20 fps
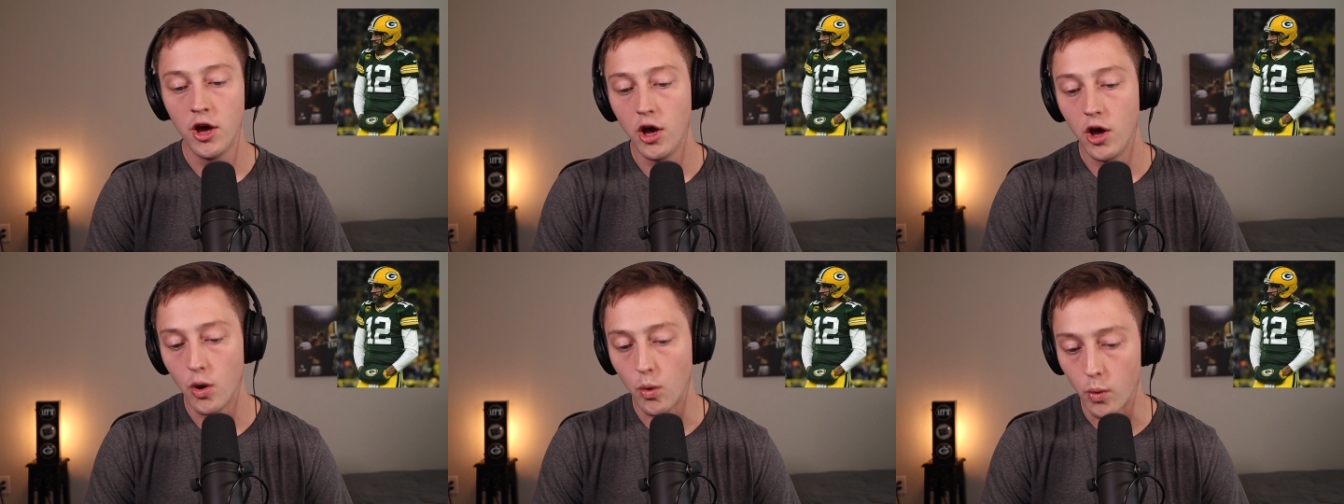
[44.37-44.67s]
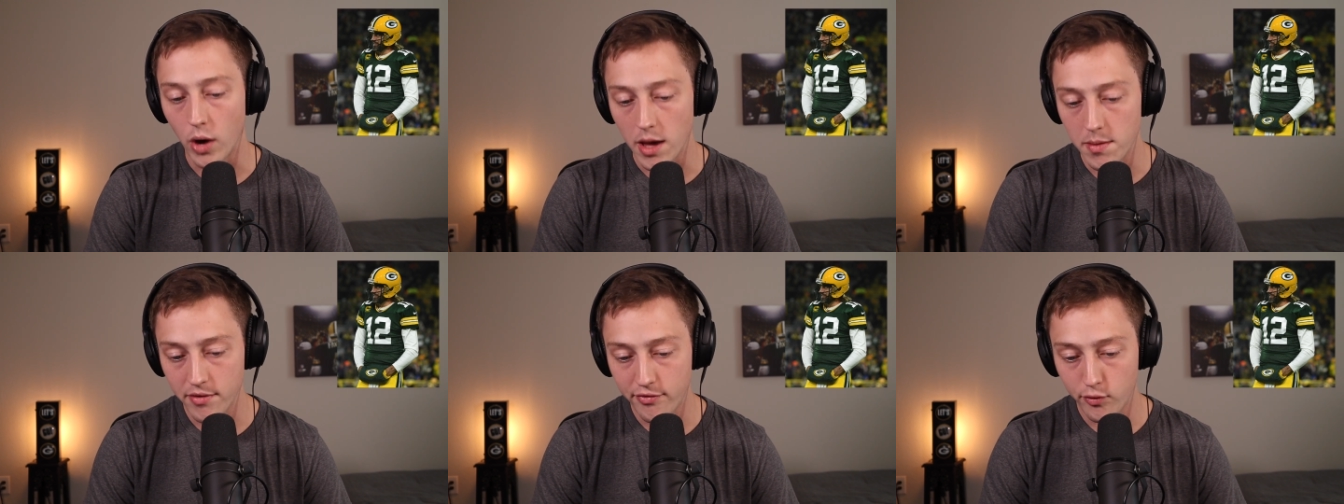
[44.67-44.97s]

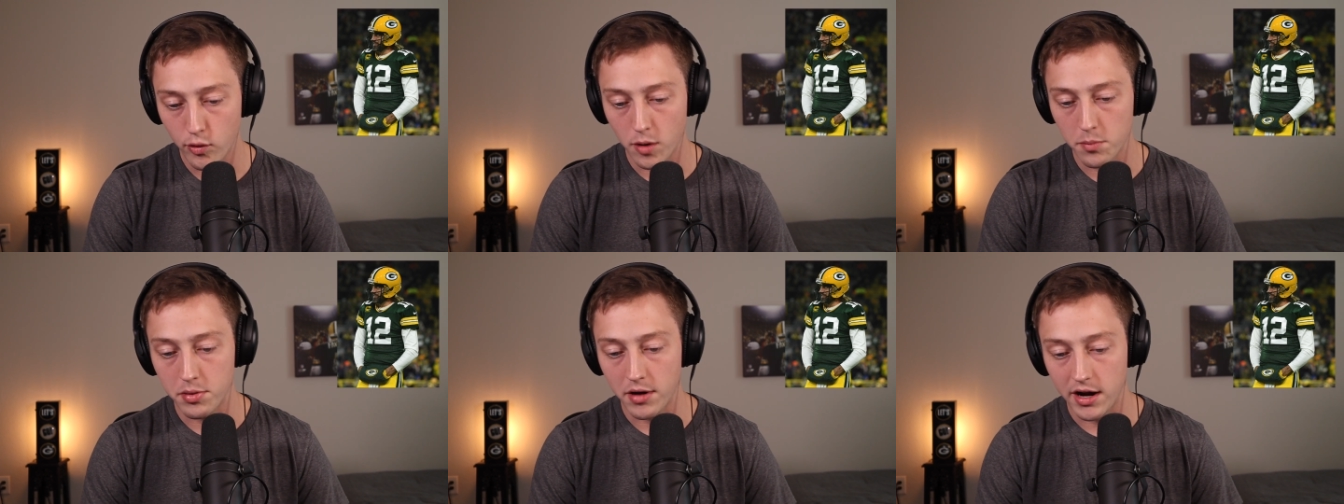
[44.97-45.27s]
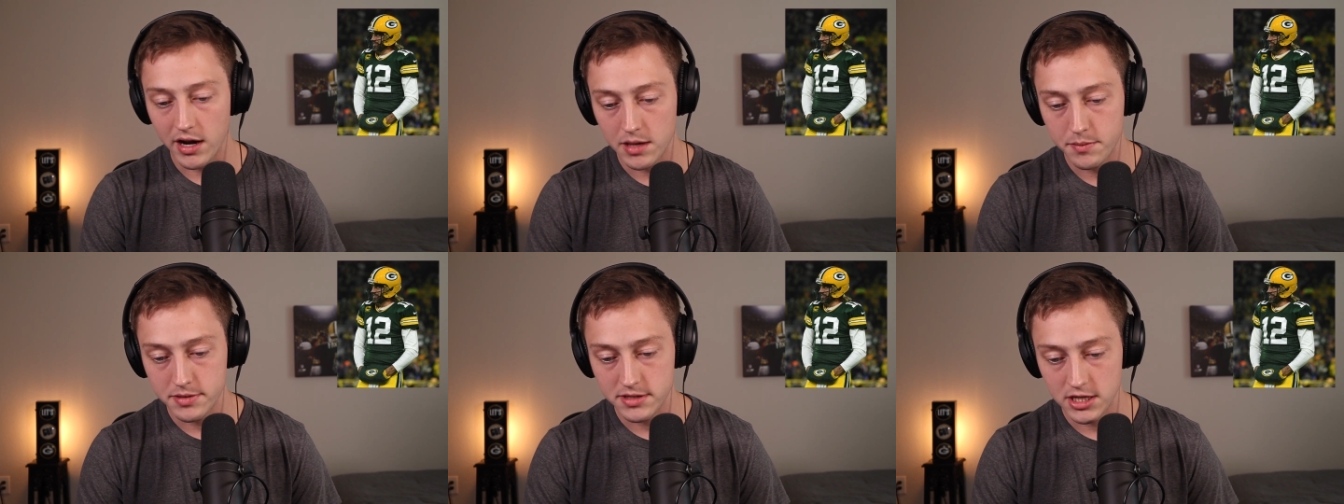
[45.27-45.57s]
way before
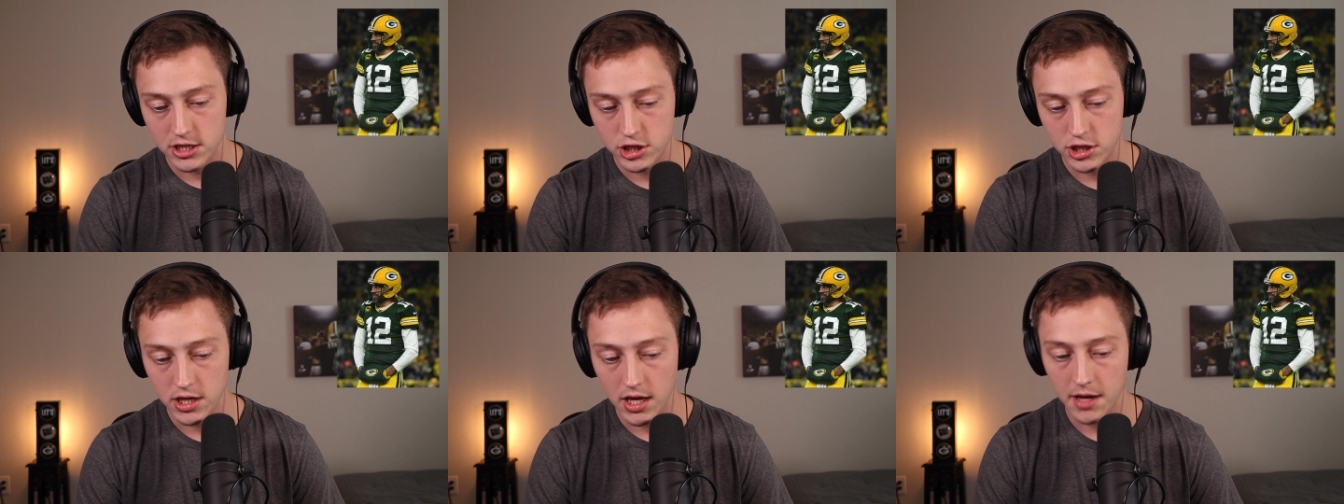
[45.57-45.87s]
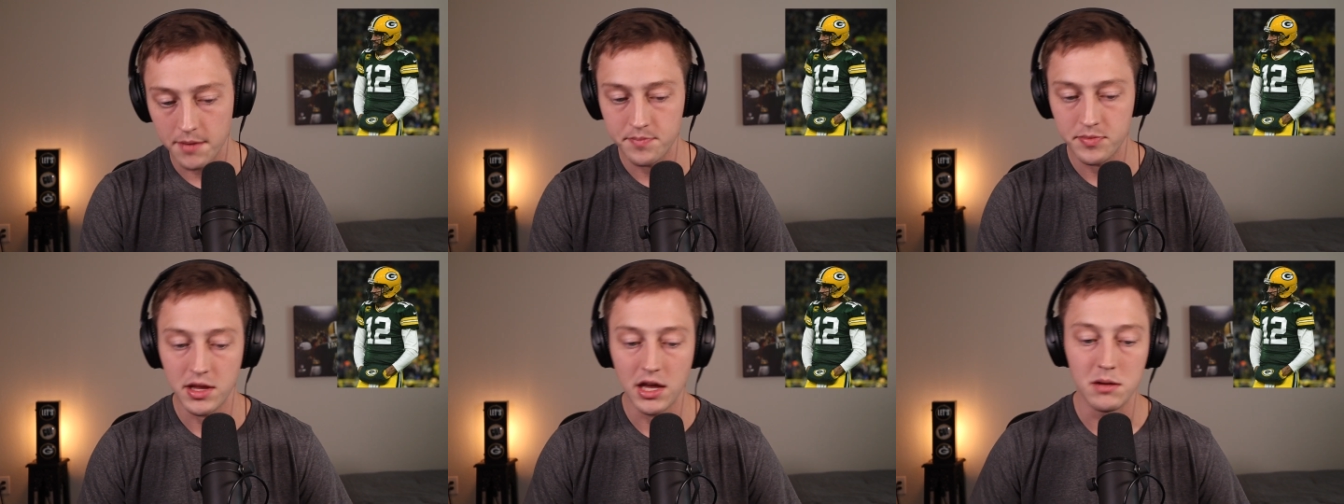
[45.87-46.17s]
body
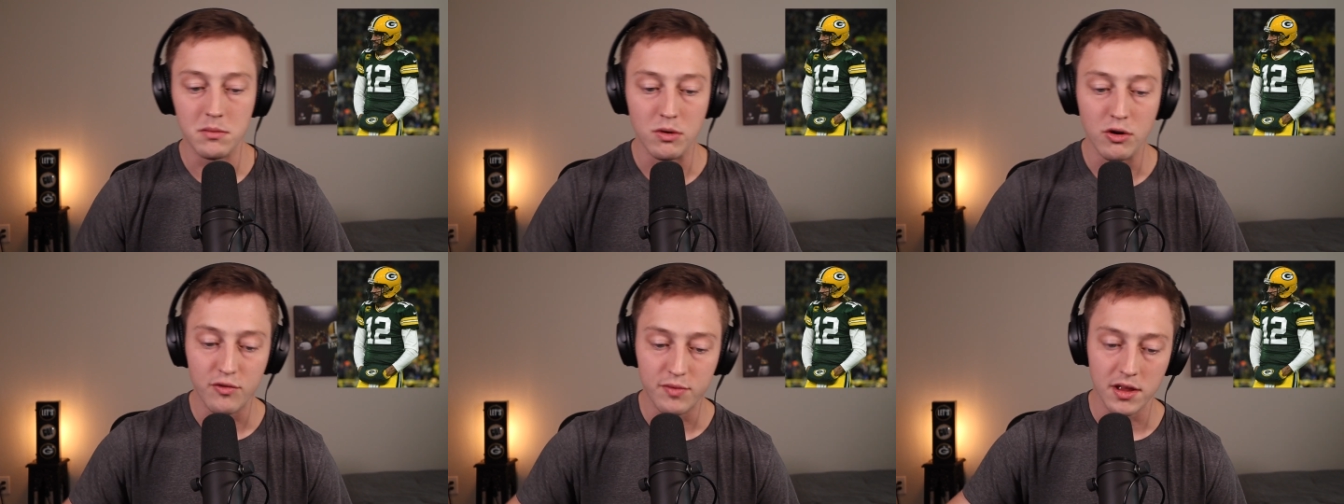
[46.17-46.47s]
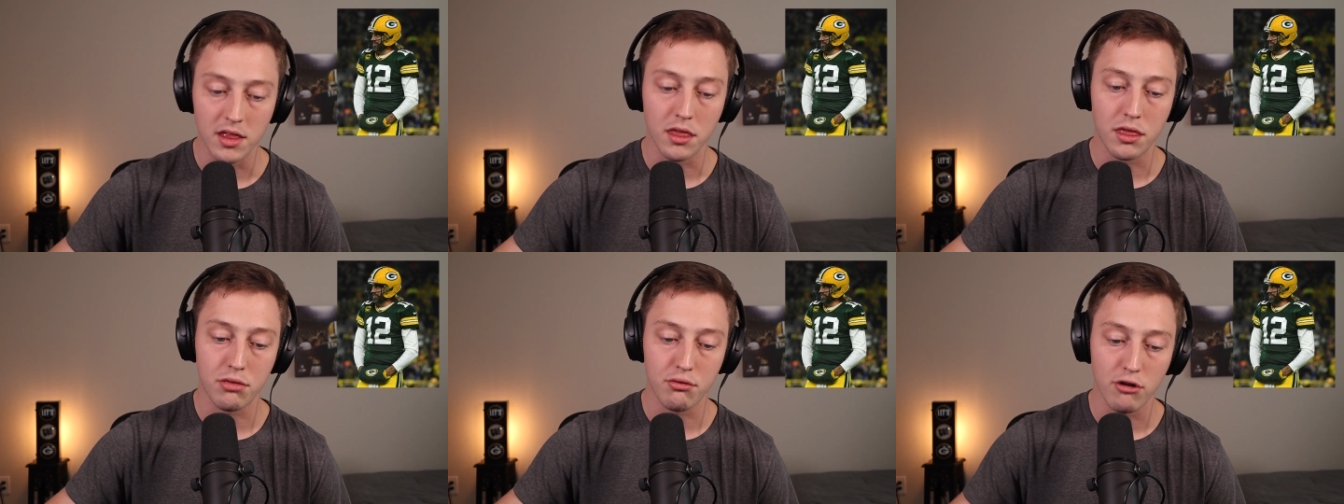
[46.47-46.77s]
positioning and
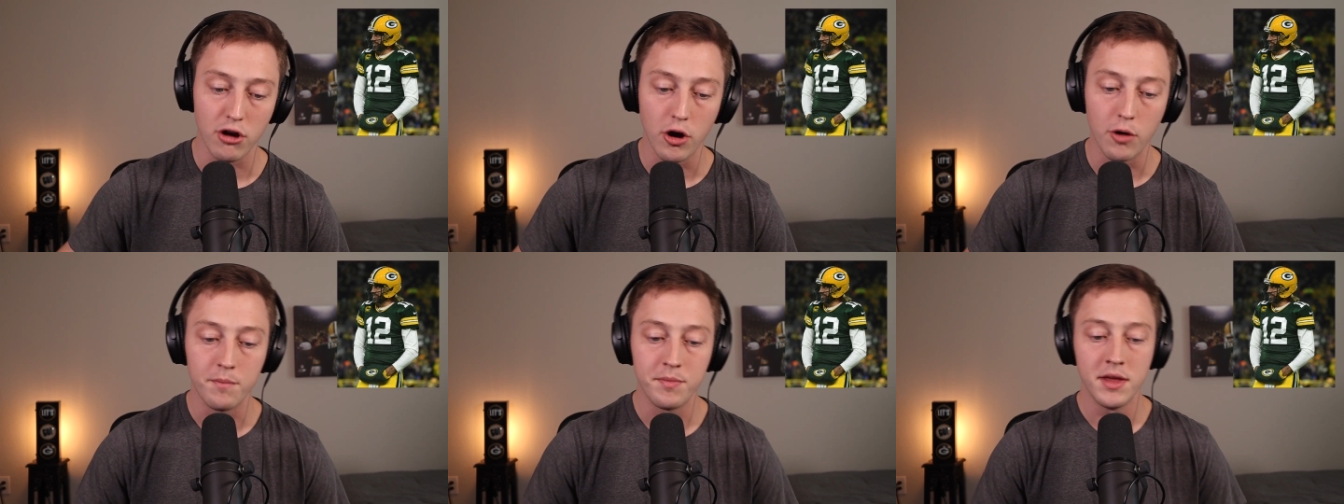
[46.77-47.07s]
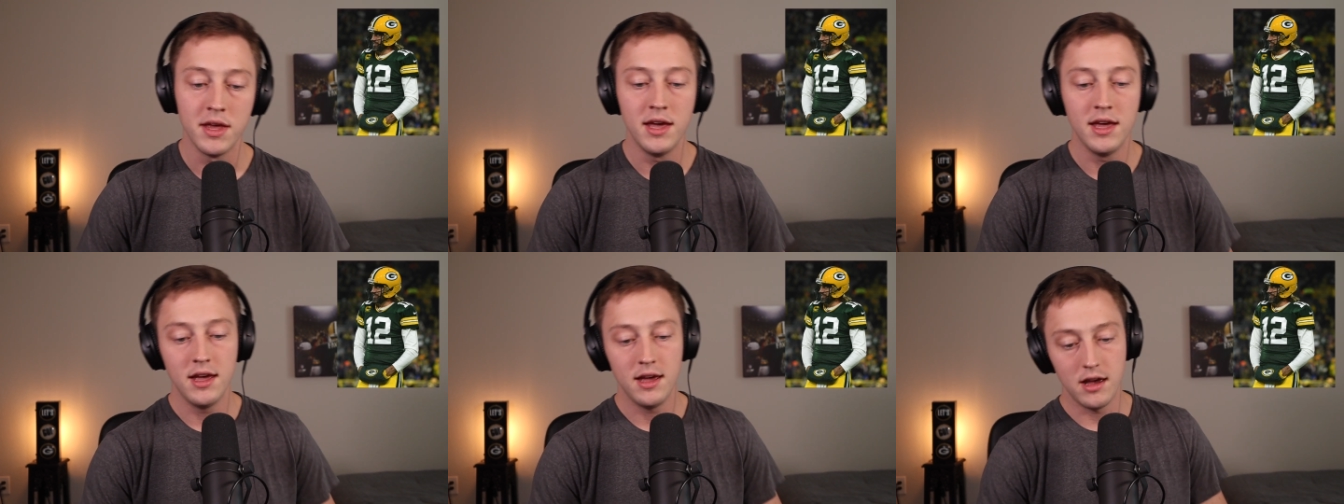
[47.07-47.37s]
movement and throw
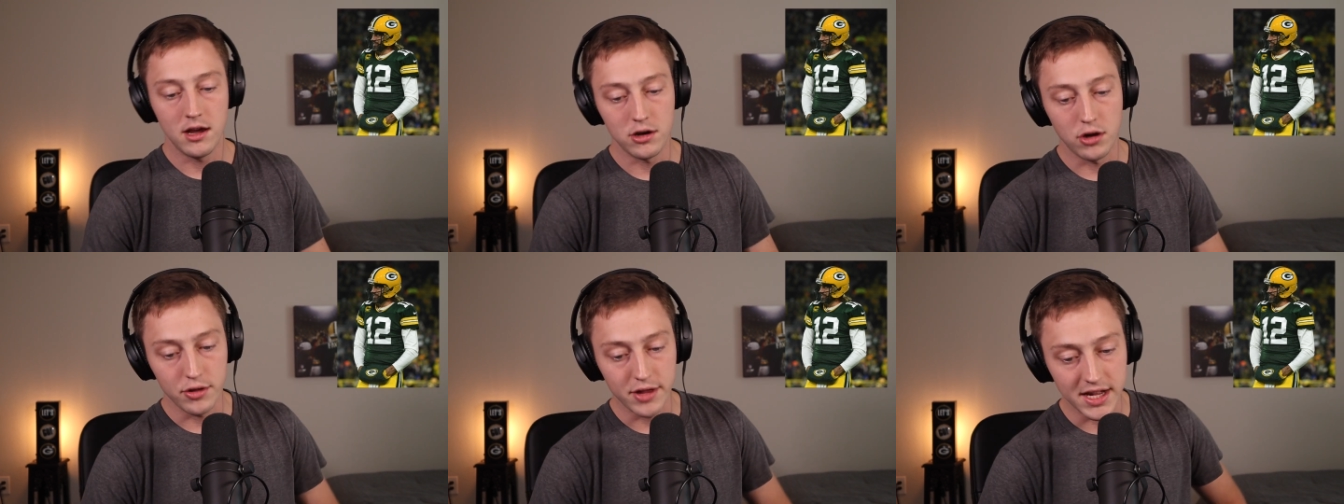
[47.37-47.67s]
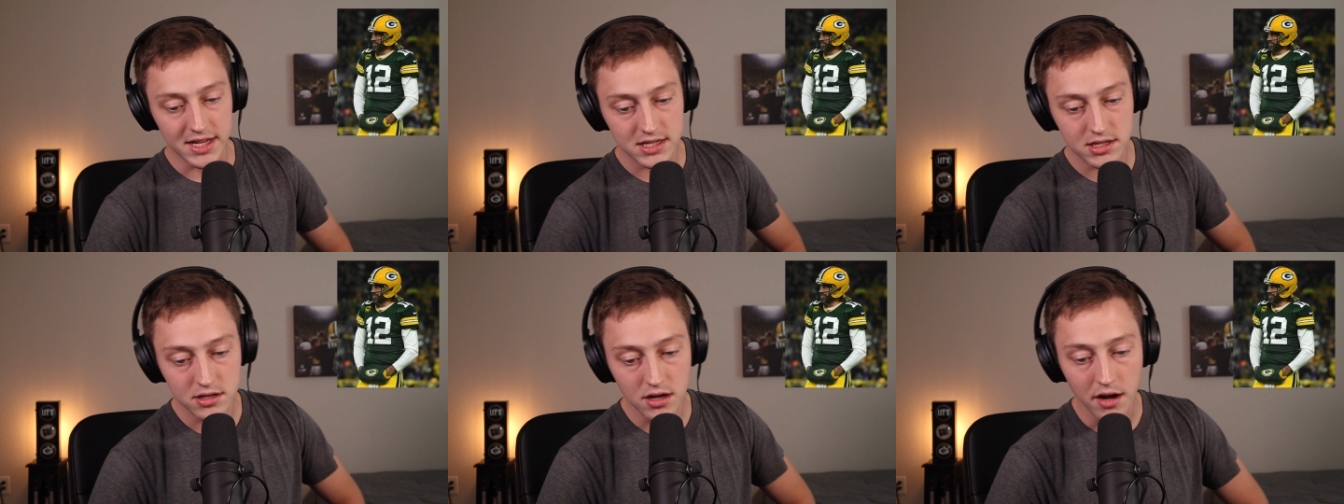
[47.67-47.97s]
and all
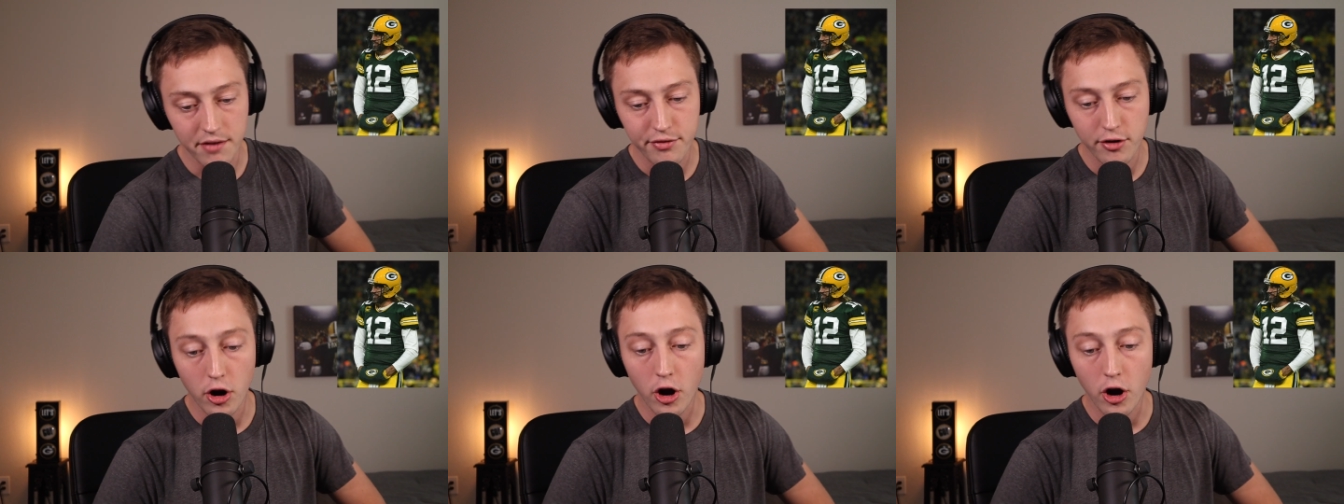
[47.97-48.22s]
that stuff.